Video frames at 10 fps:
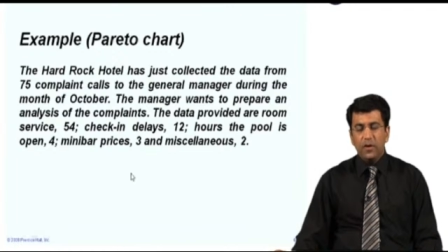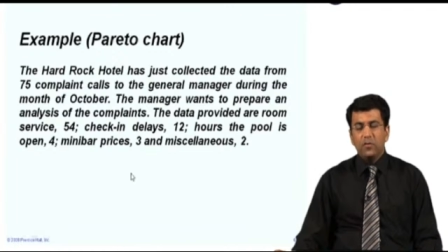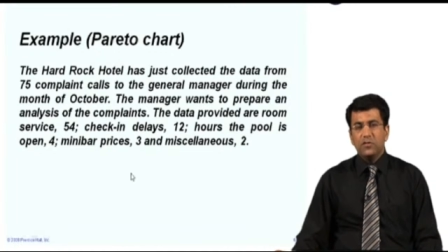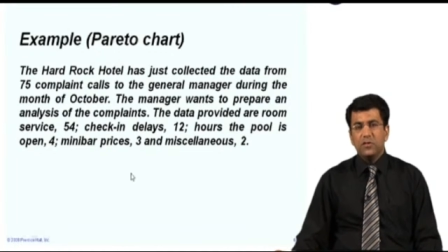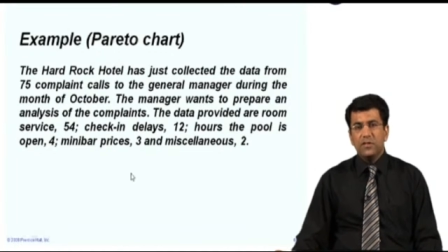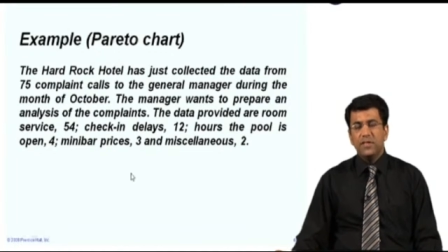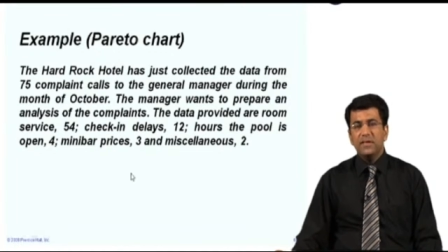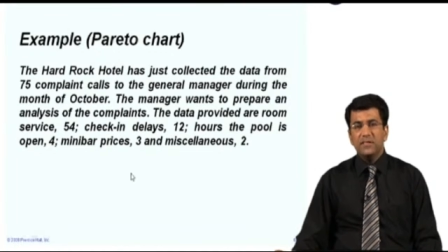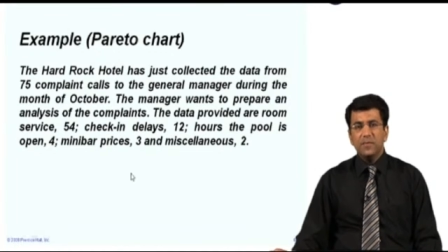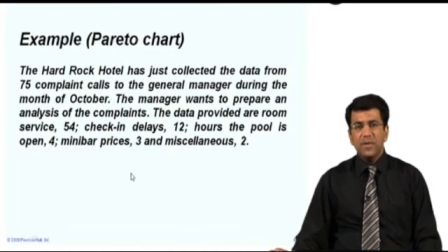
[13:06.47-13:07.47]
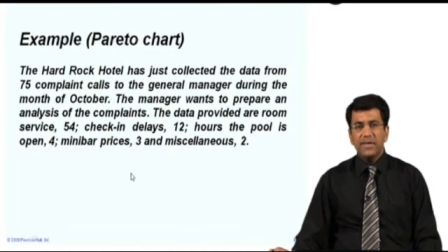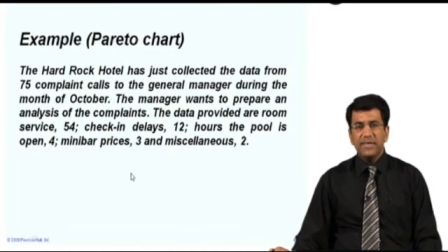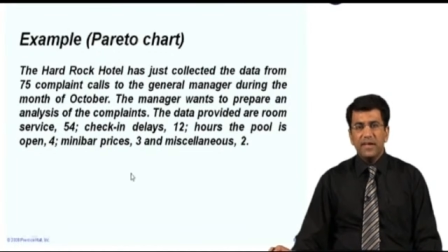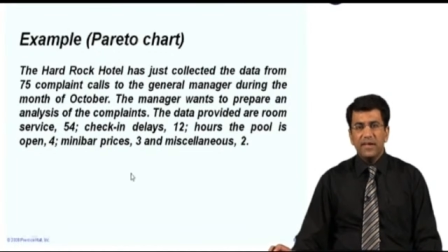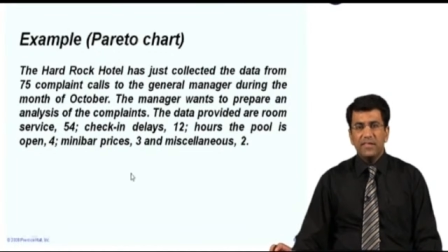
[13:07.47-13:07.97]
Now there are some
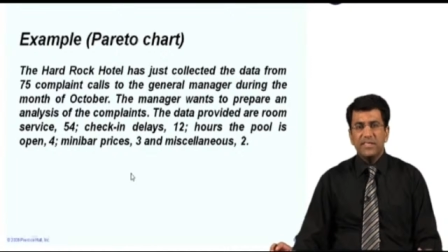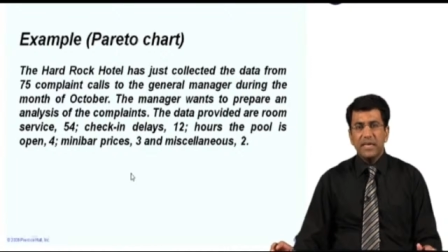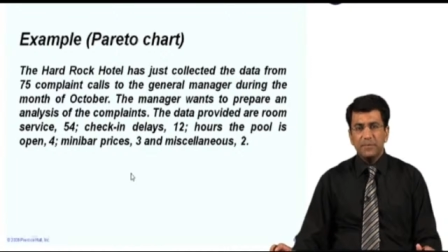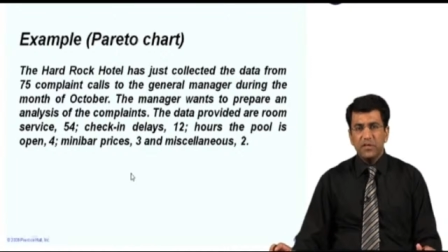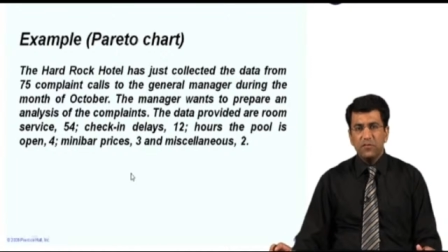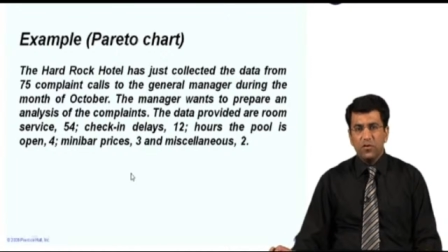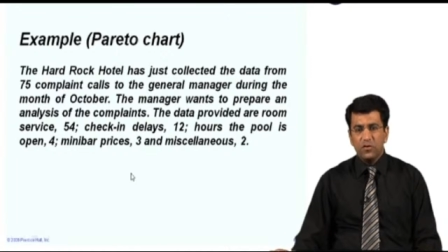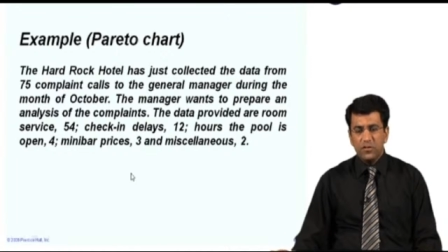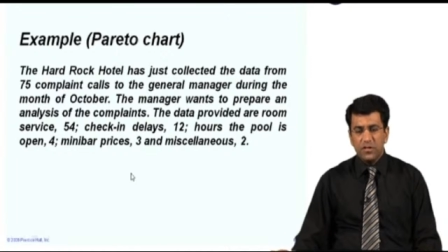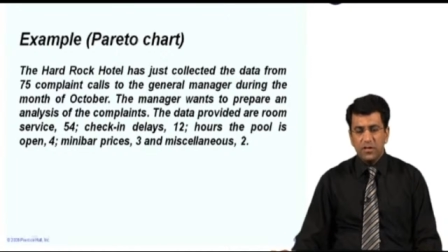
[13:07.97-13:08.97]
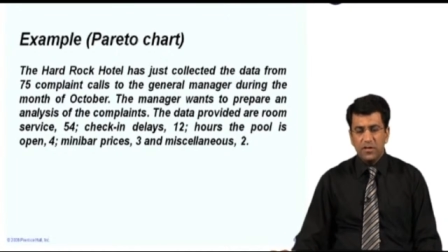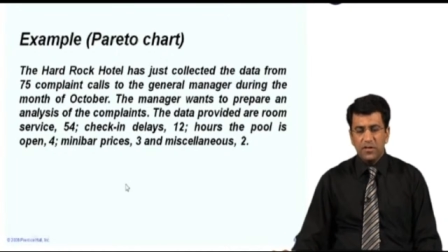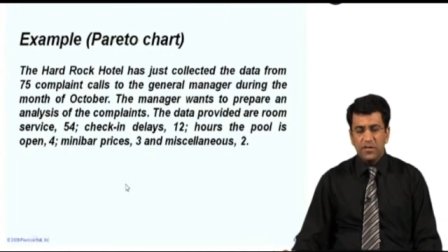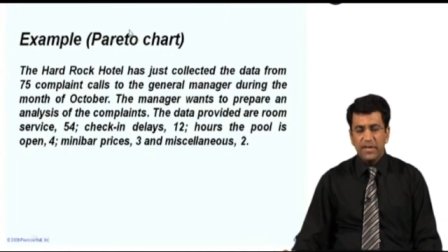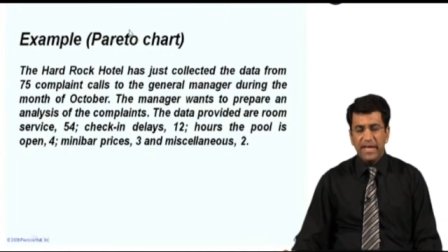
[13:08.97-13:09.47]
steps involved
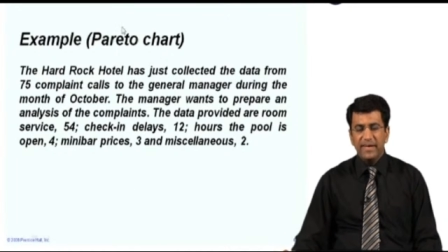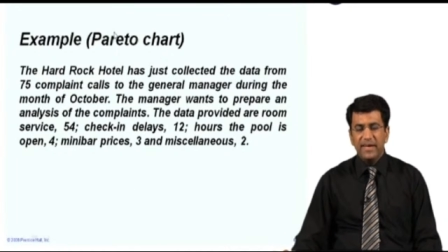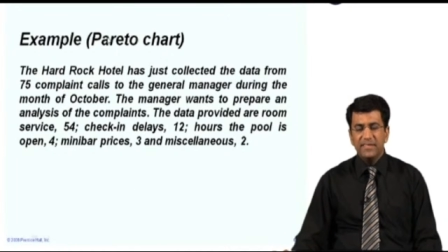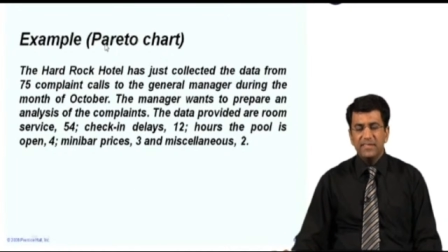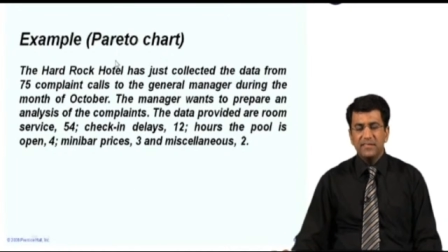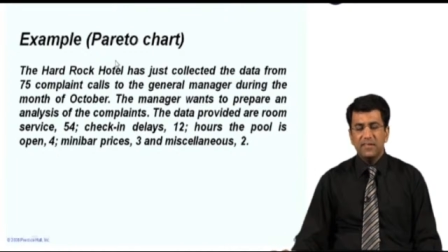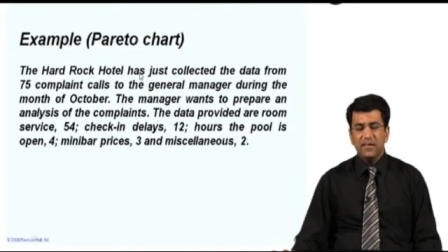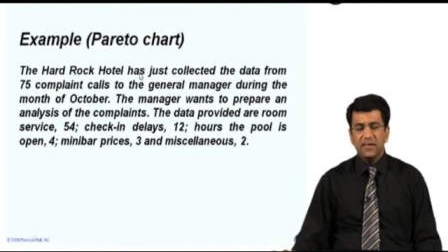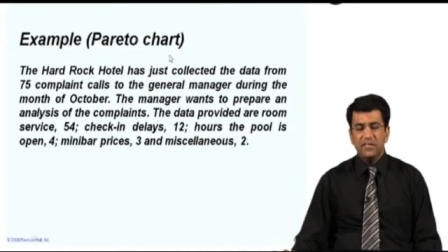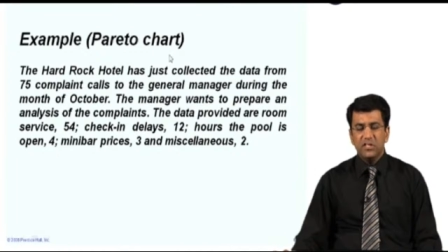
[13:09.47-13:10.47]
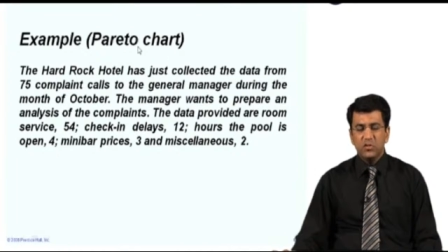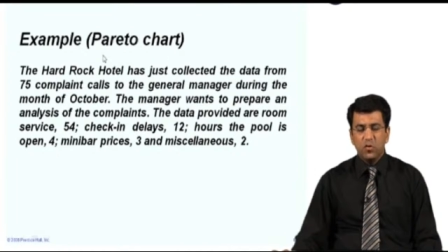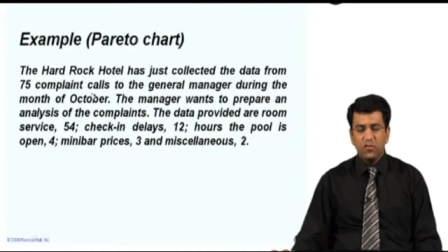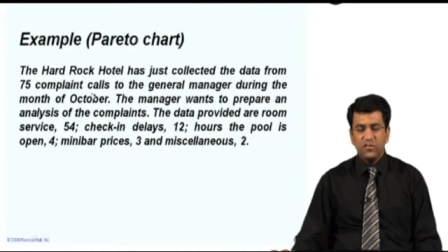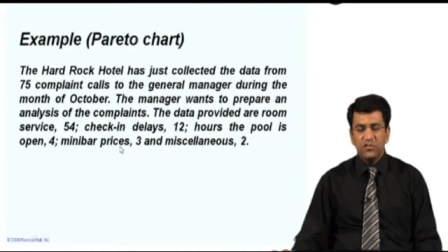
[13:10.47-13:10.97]
in analyzing this
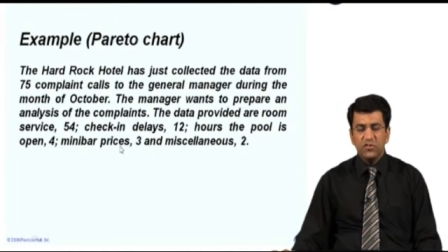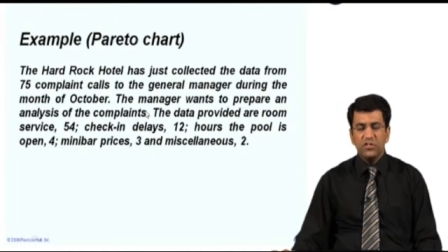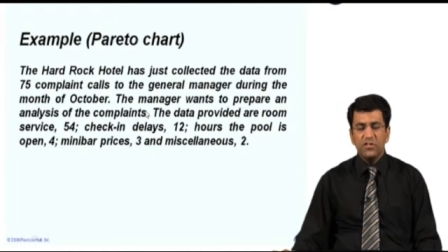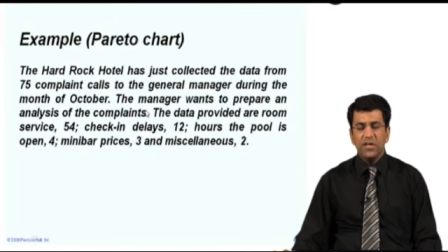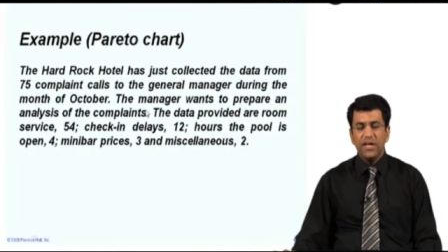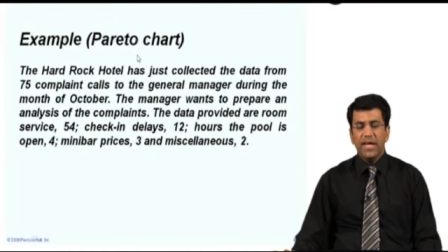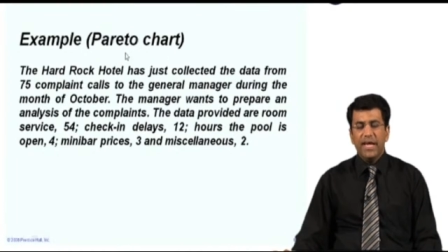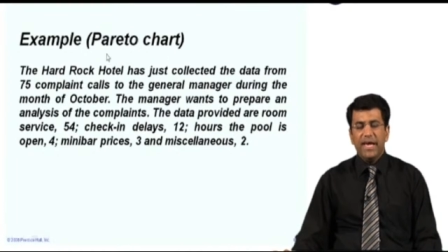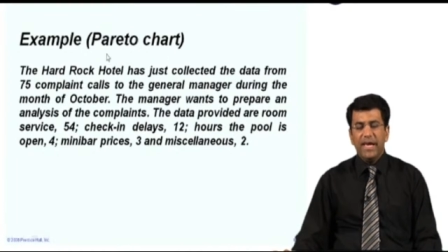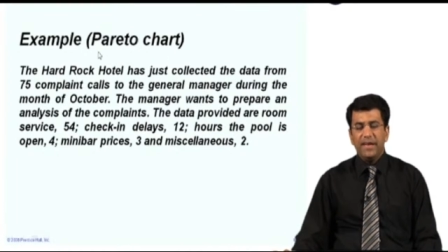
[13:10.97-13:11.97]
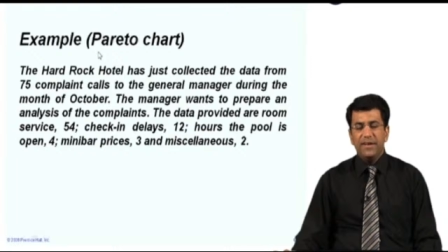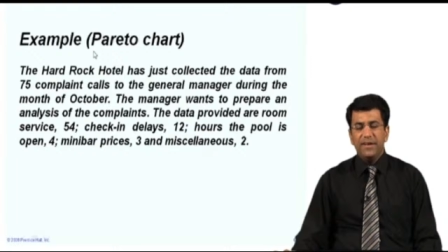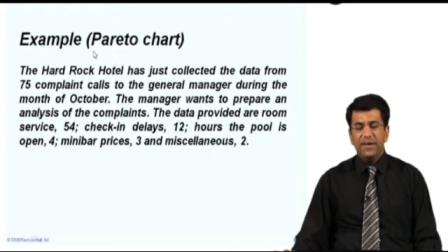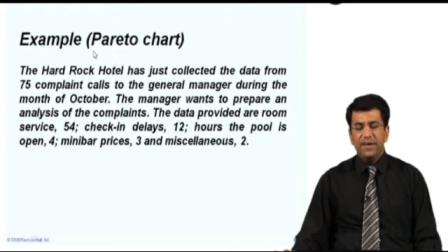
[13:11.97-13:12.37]
sort of situation, and